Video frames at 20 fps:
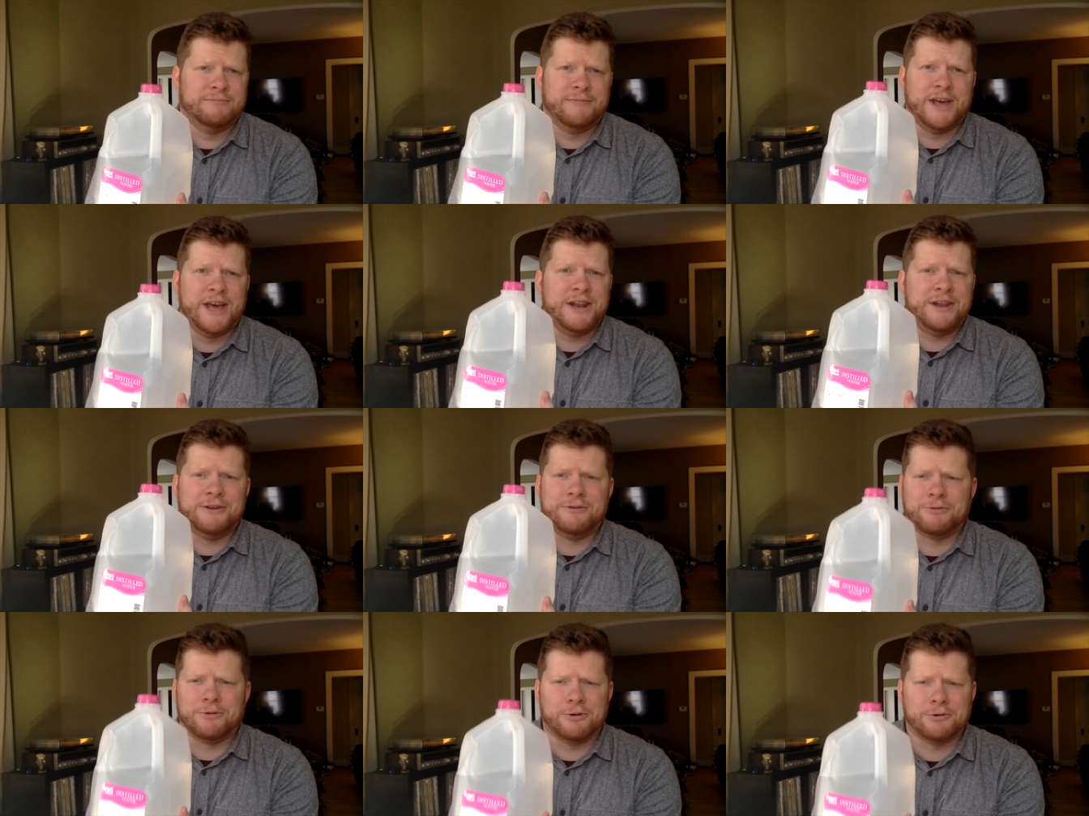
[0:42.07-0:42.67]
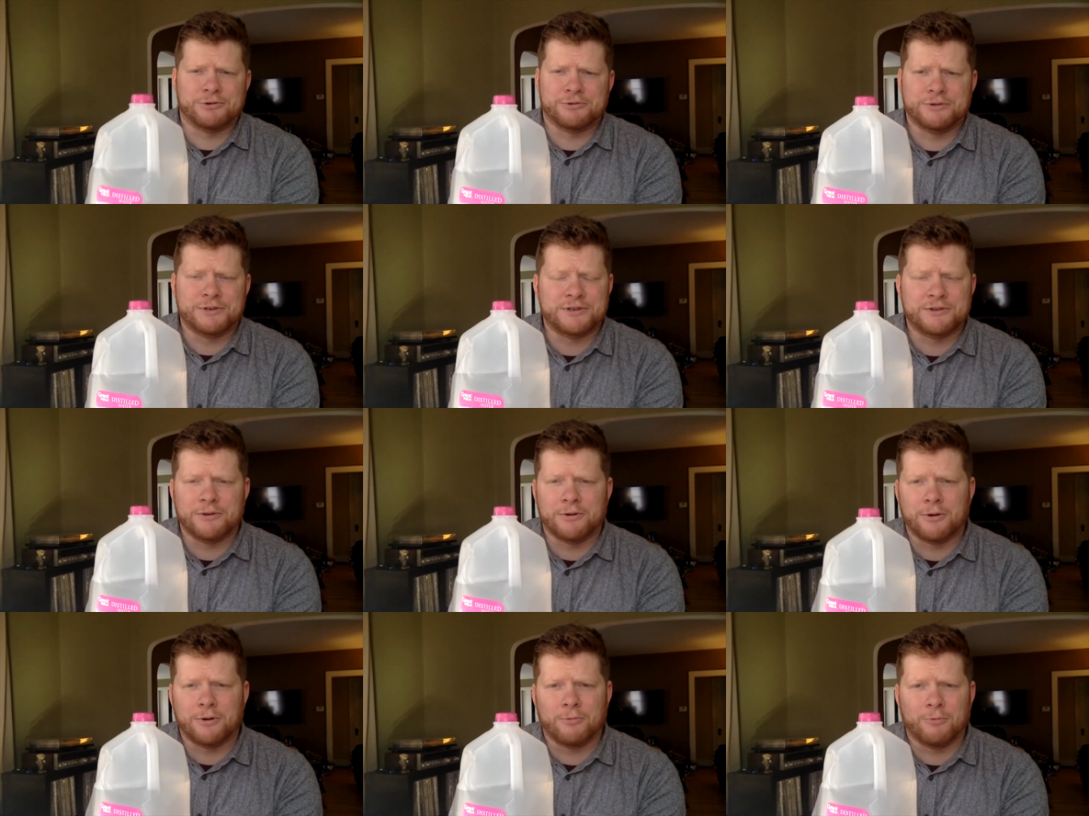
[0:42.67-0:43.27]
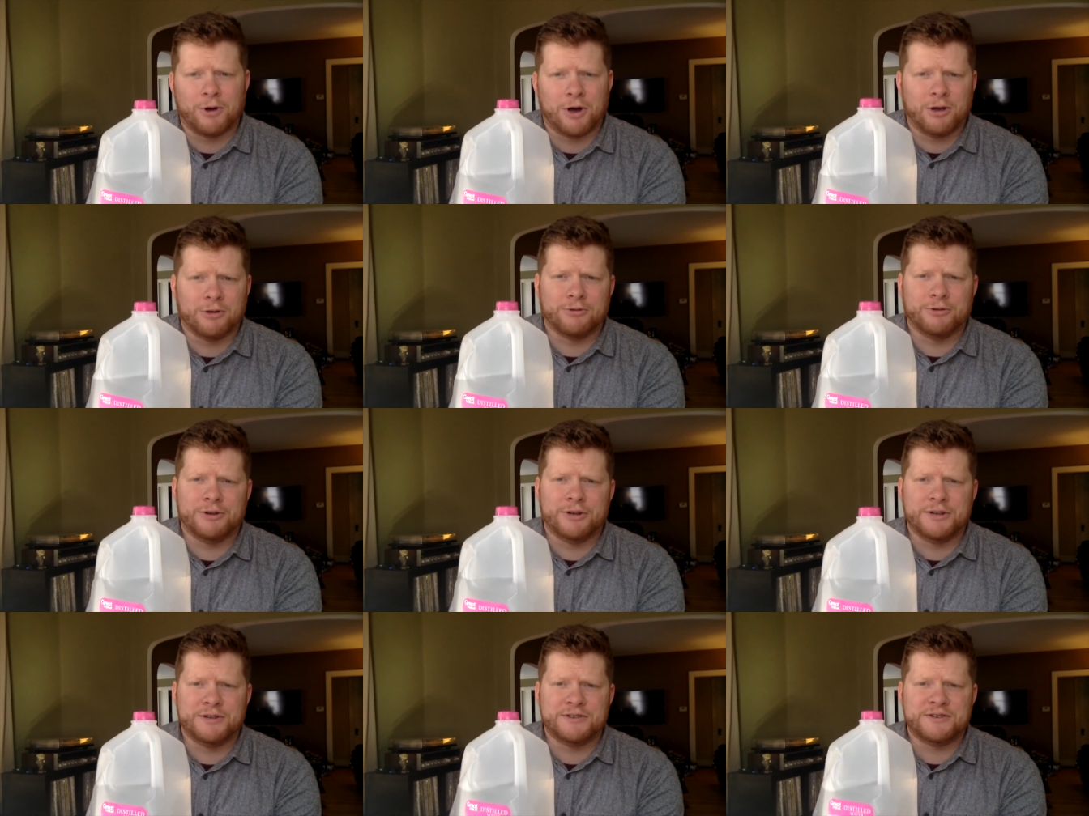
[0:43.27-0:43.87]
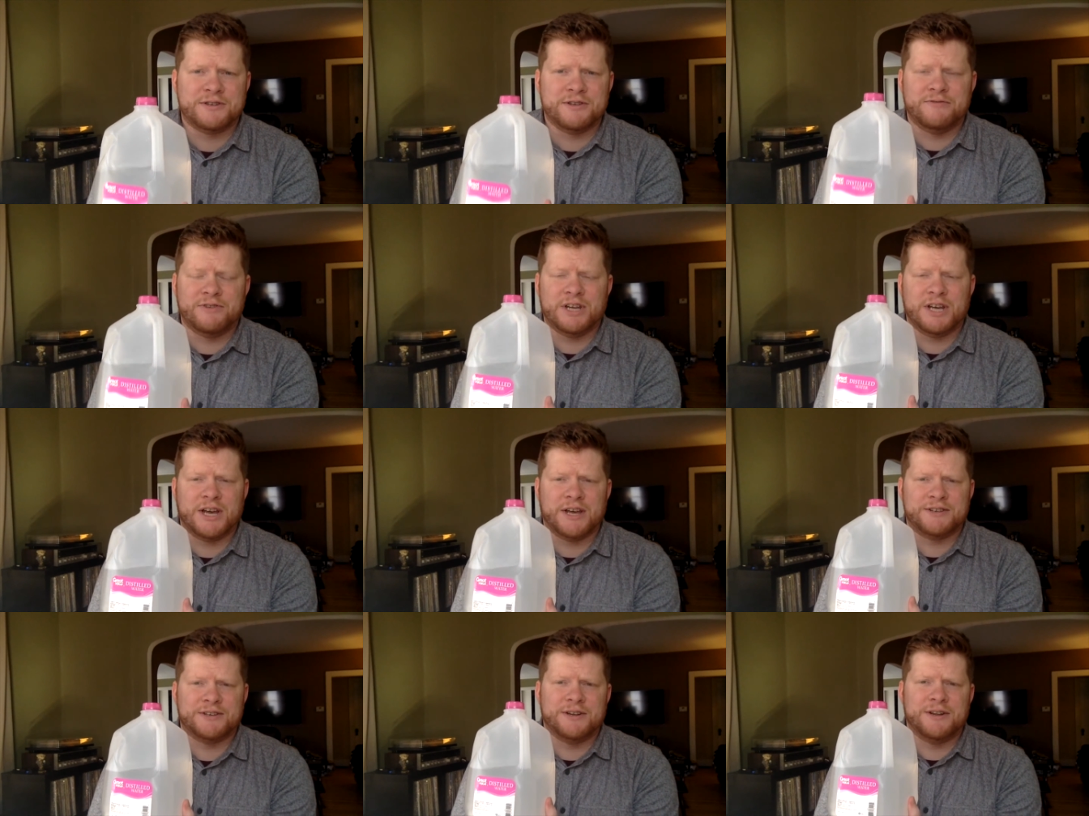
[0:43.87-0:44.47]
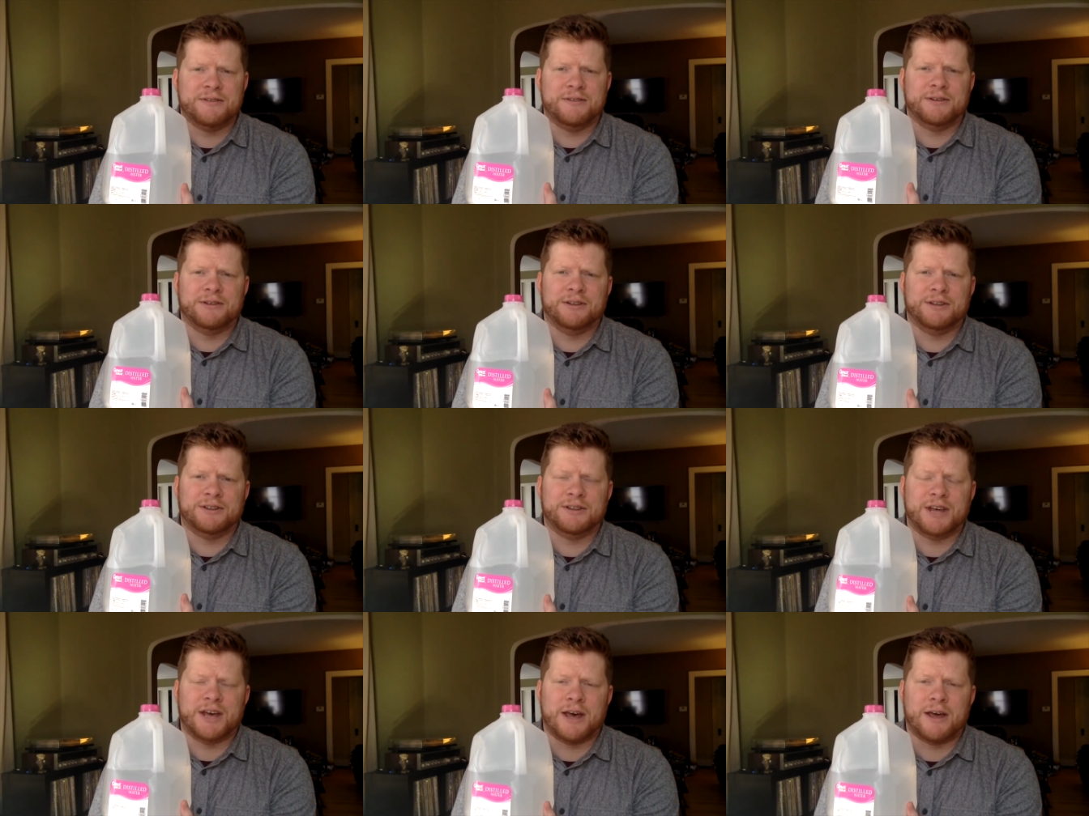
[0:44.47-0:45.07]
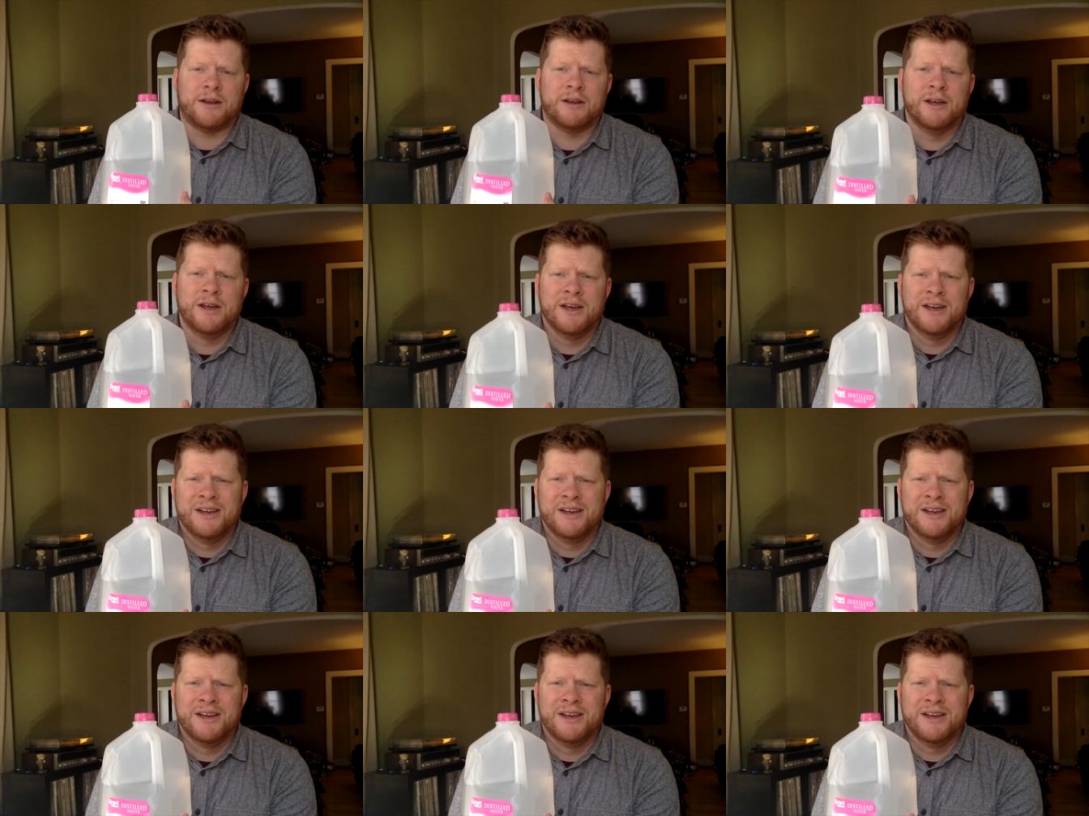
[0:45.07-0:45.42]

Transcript: any grocery store, Walgreens, CVS, anything like that.